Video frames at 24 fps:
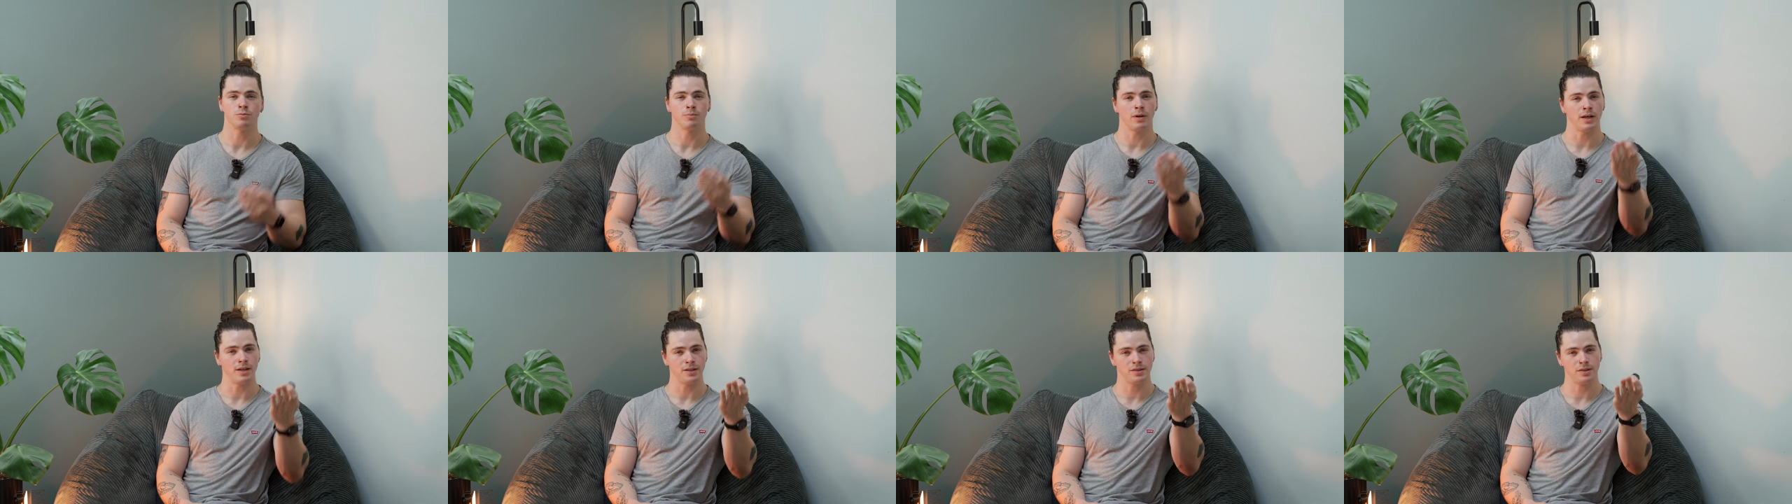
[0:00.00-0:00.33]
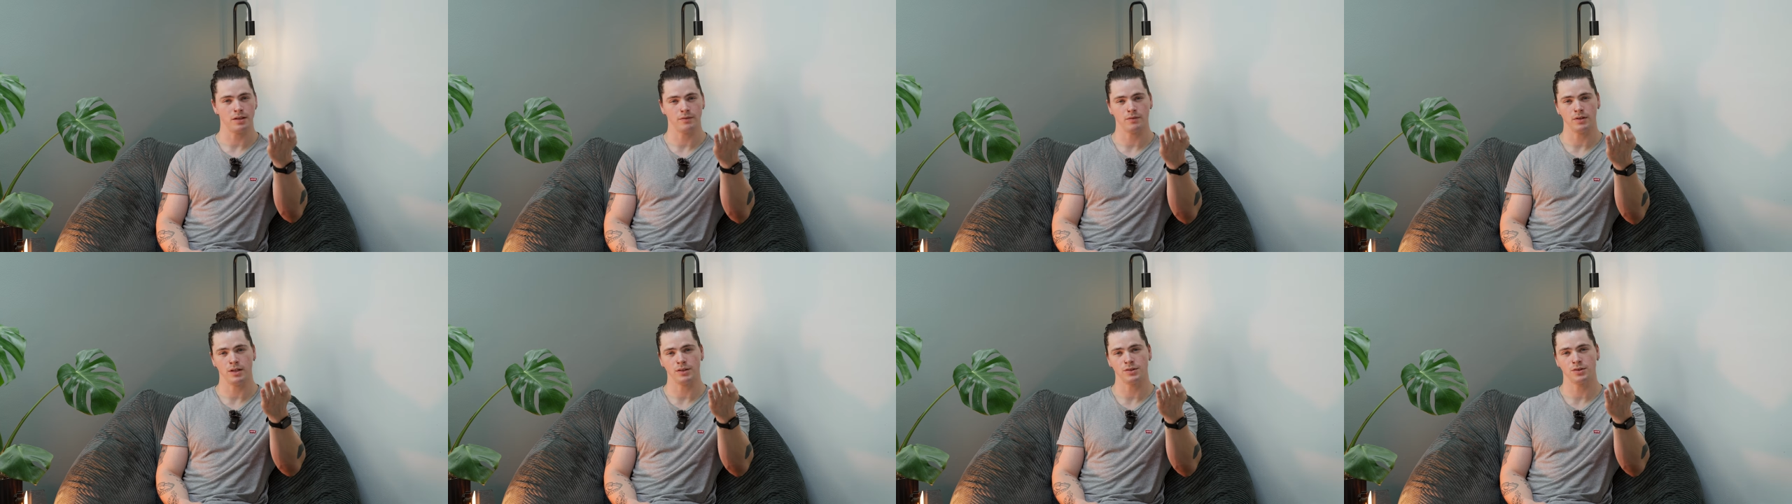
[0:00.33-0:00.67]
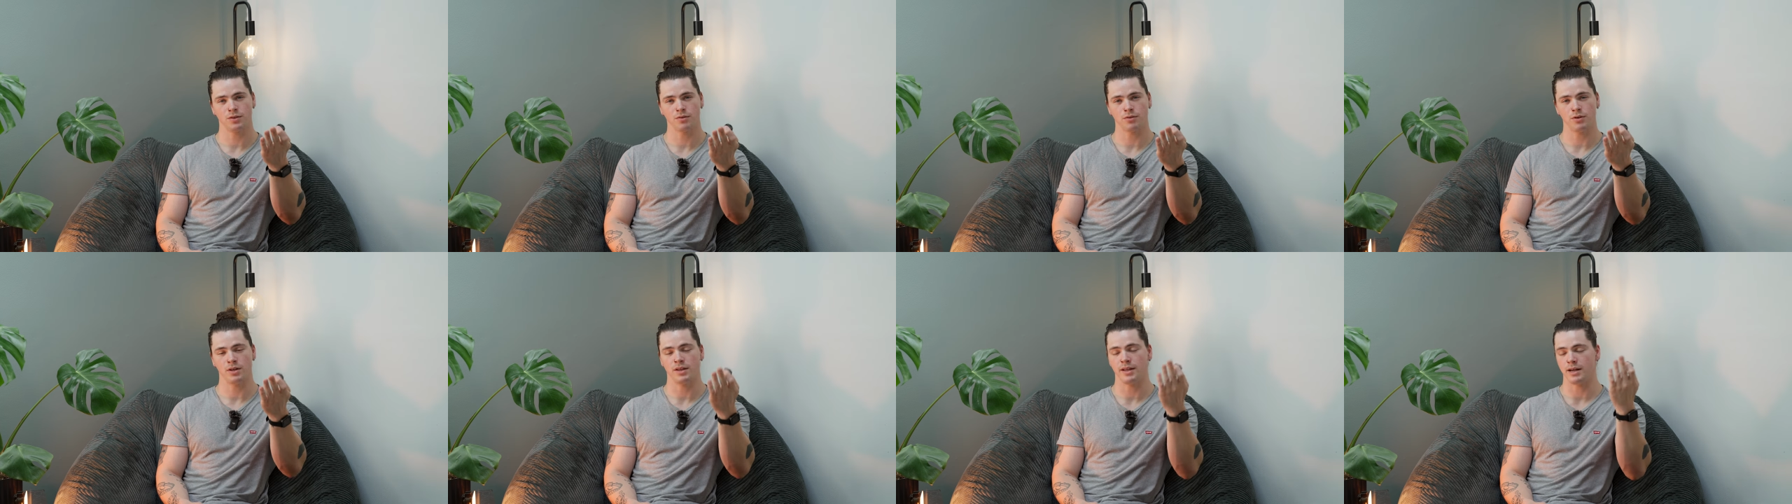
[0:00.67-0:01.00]
my seven S
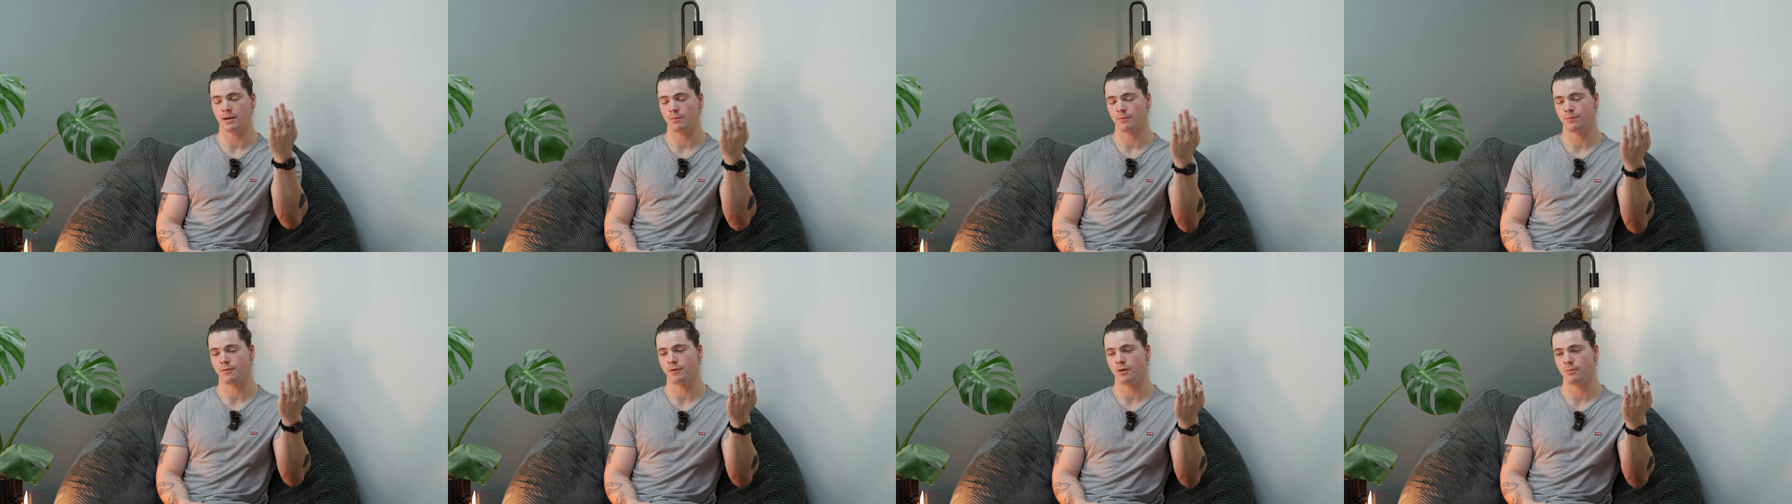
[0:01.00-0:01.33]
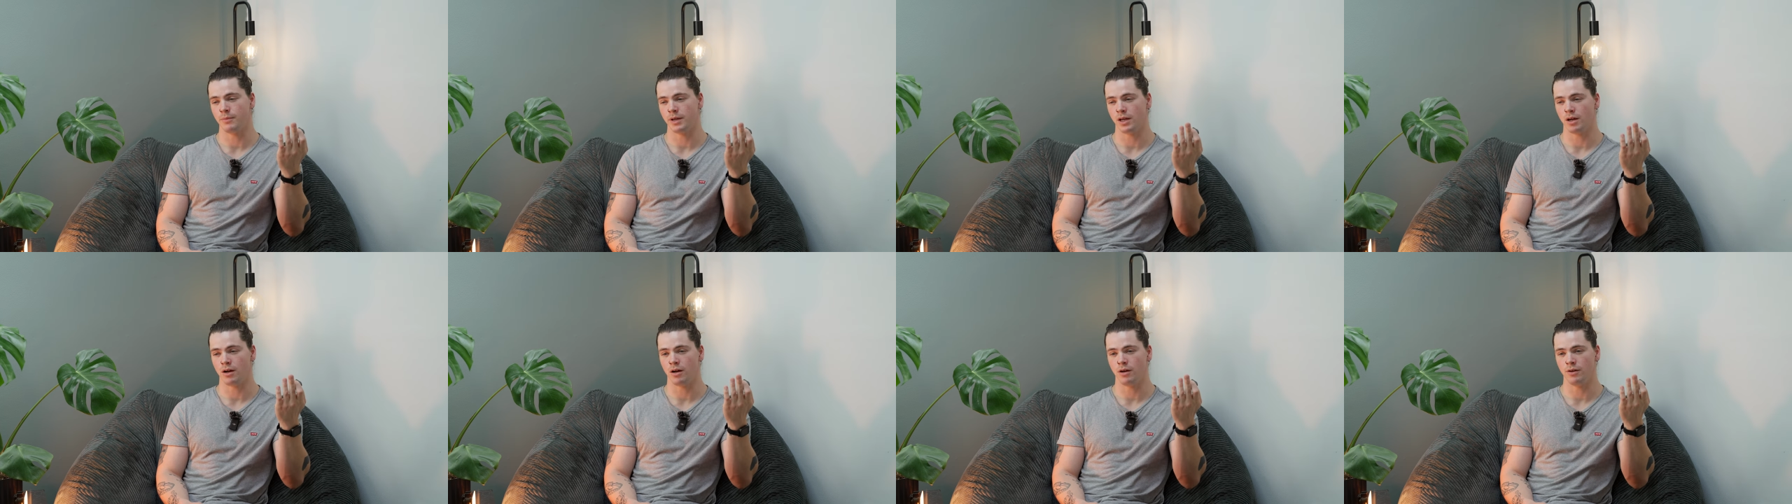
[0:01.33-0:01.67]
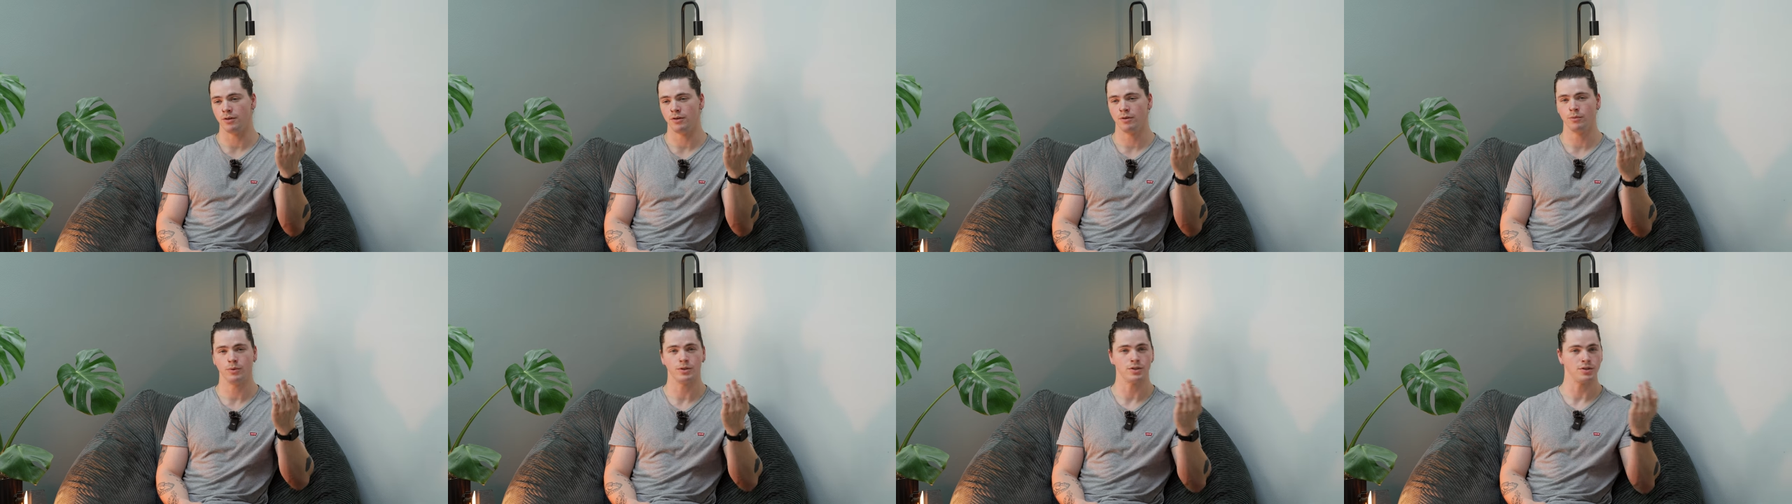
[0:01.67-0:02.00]
three that I'm filming on,
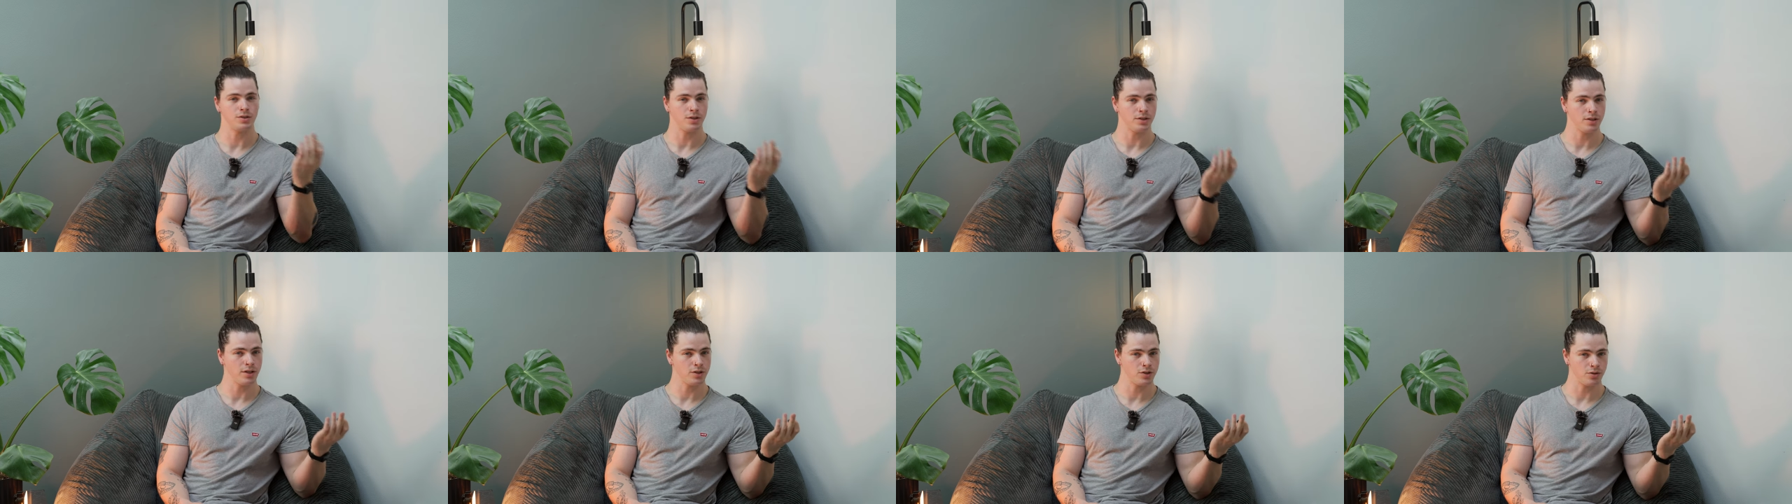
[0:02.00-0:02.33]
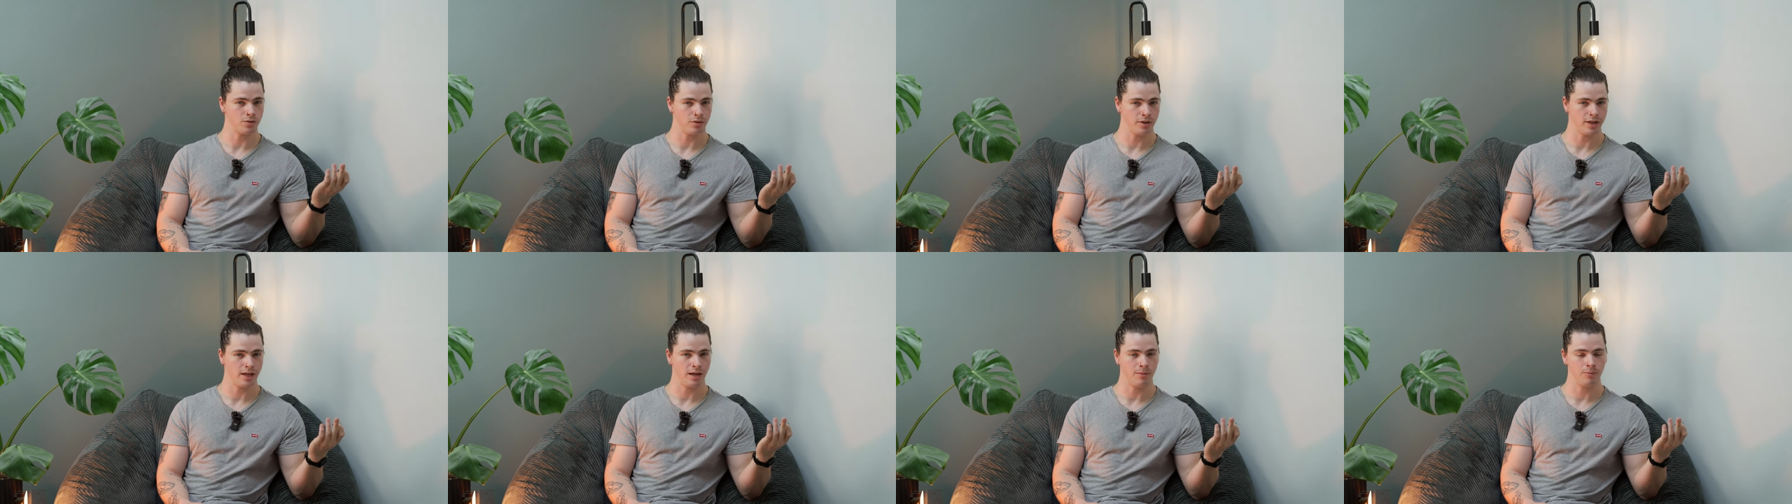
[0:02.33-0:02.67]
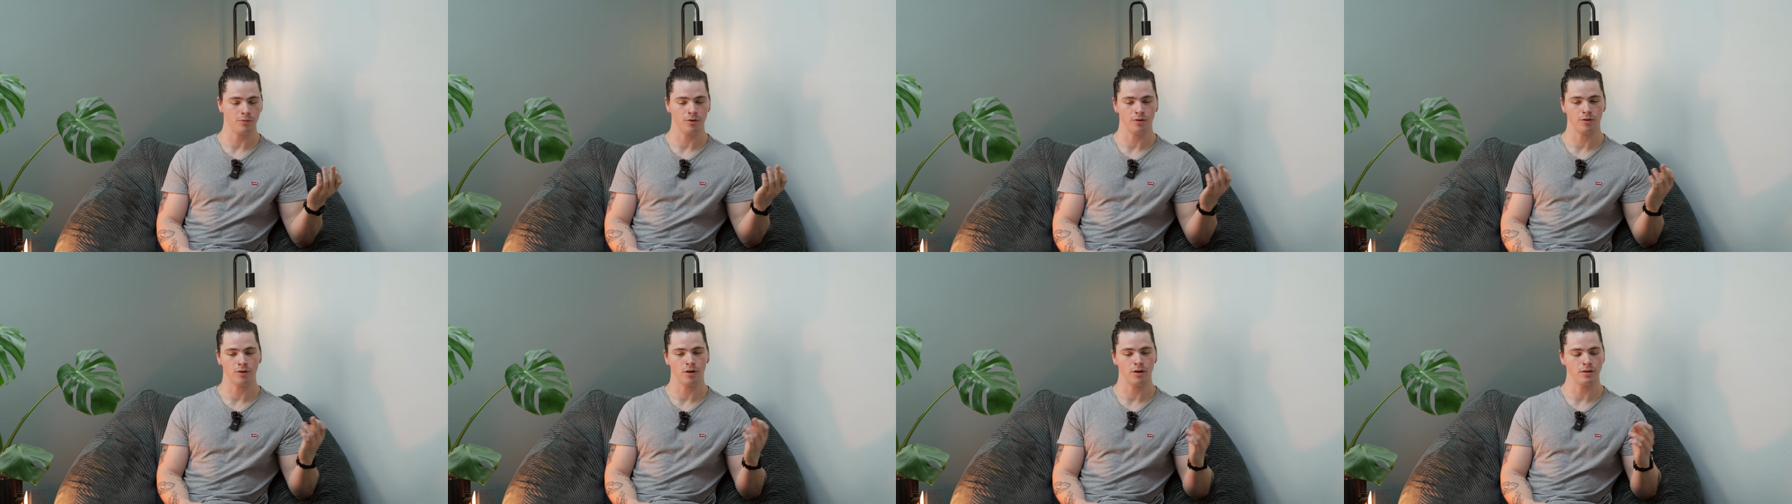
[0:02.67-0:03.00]
which is a digital
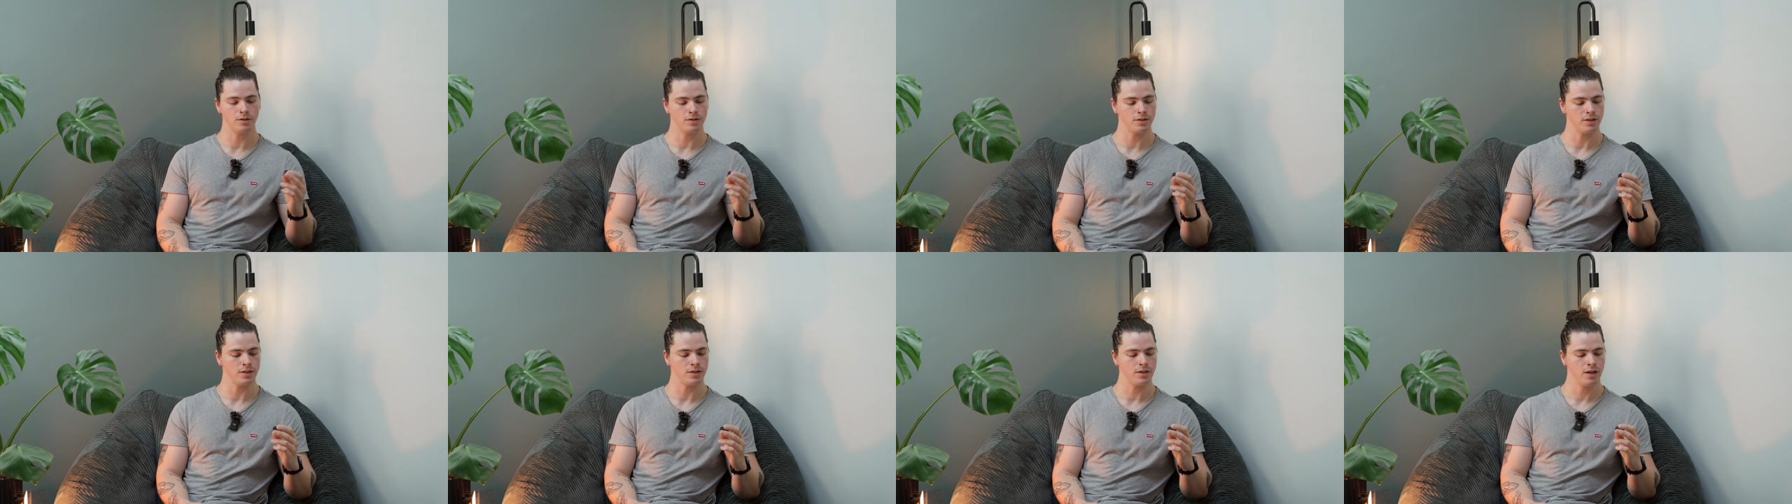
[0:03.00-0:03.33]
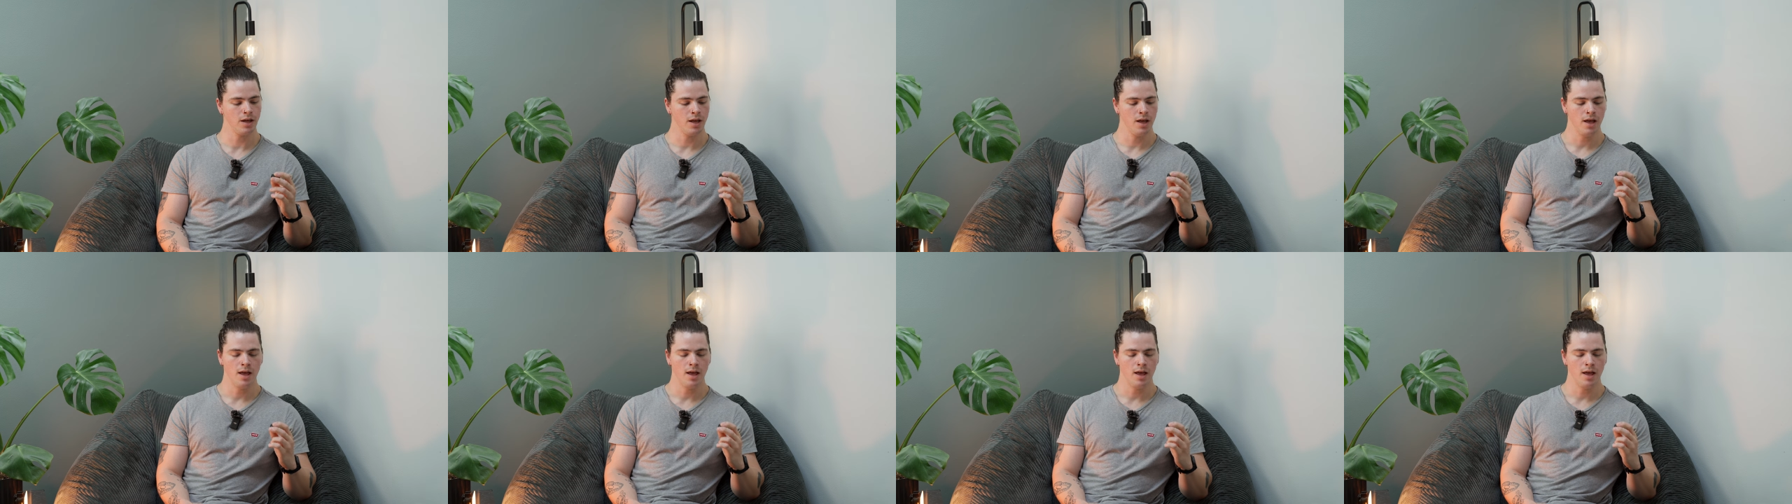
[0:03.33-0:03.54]
camera granted,